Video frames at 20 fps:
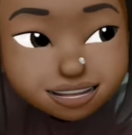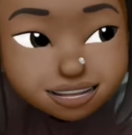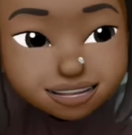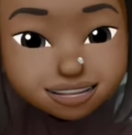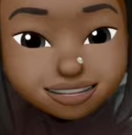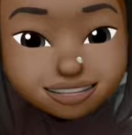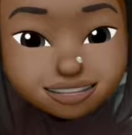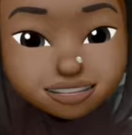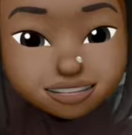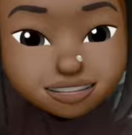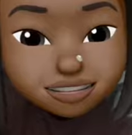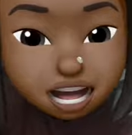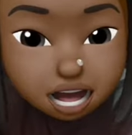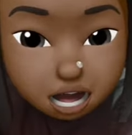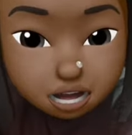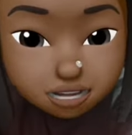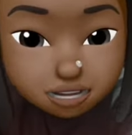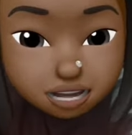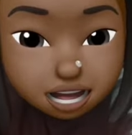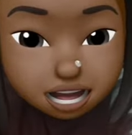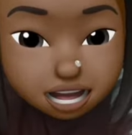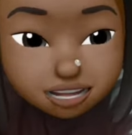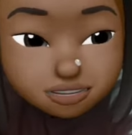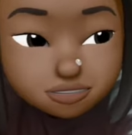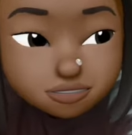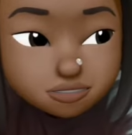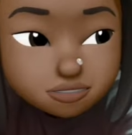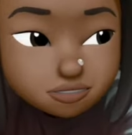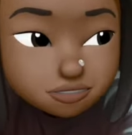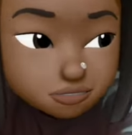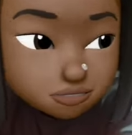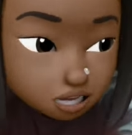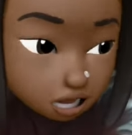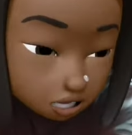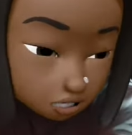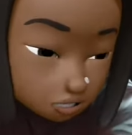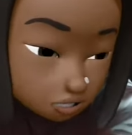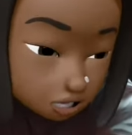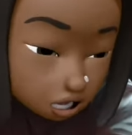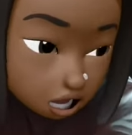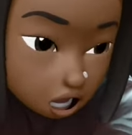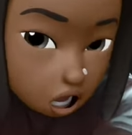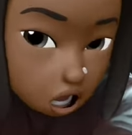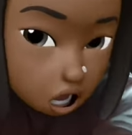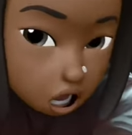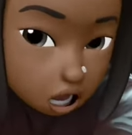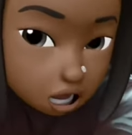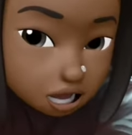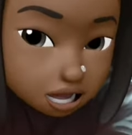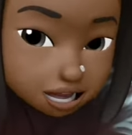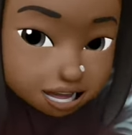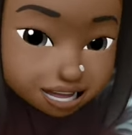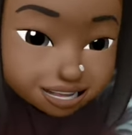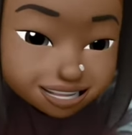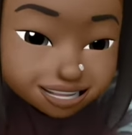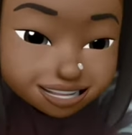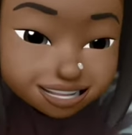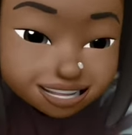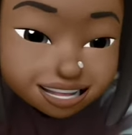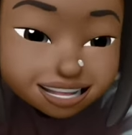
very, very hard